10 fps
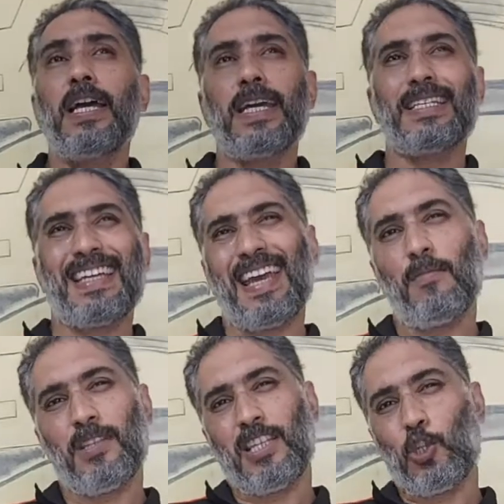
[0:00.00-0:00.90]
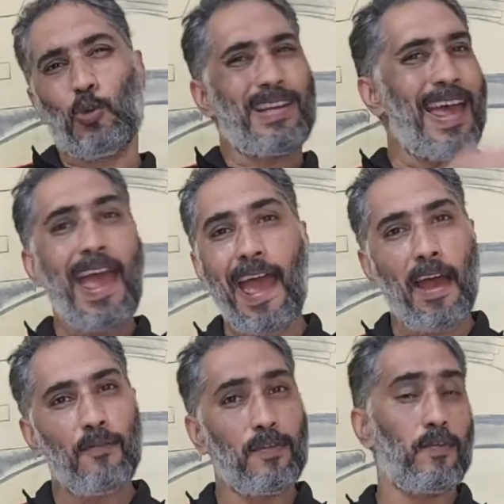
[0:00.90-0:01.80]
It's a helmet that you can
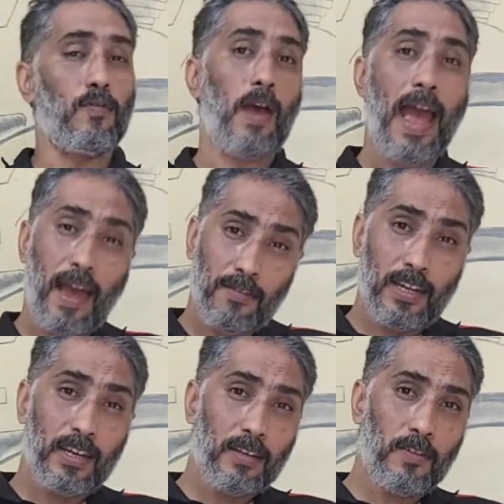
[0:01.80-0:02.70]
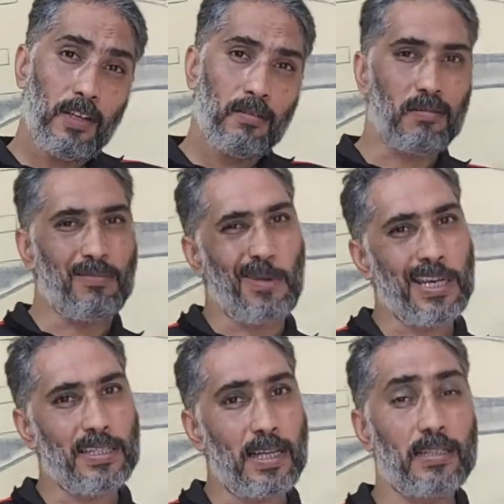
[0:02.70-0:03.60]
have if you have an ADV. It
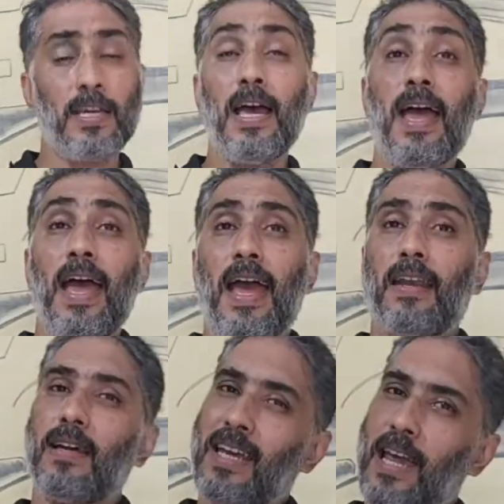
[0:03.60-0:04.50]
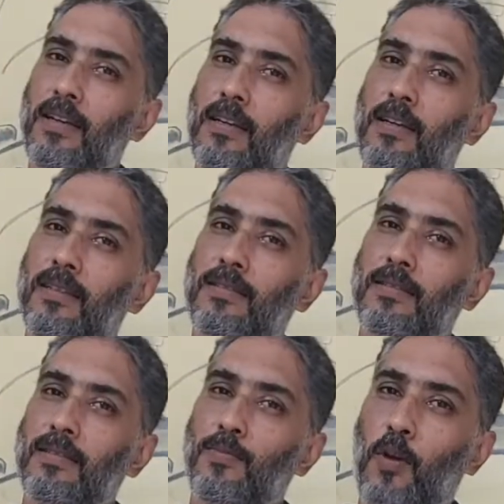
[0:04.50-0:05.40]
makes sense. And again,
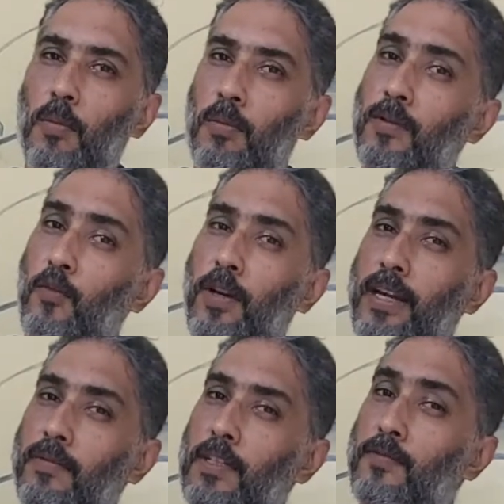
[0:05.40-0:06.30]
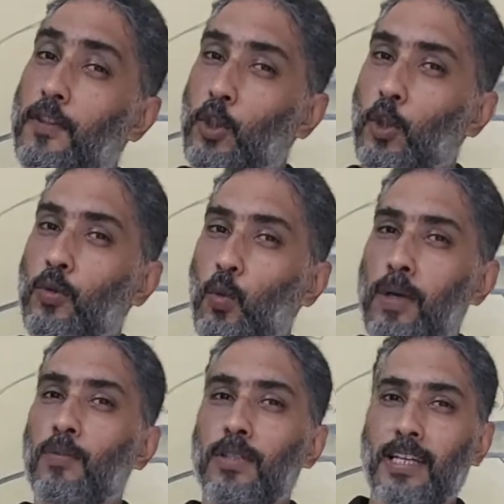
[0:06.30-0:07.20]
it's probably for ADVs with good
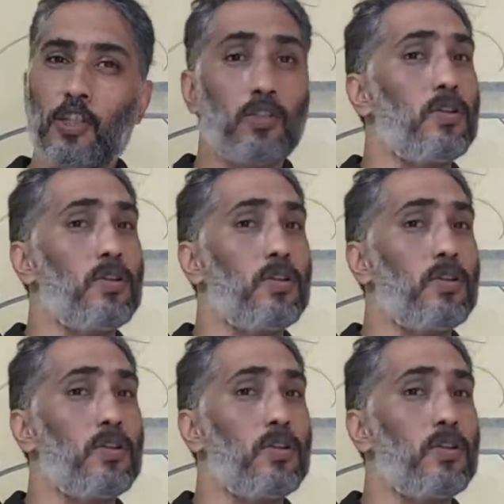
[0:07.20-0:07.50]
wind protection.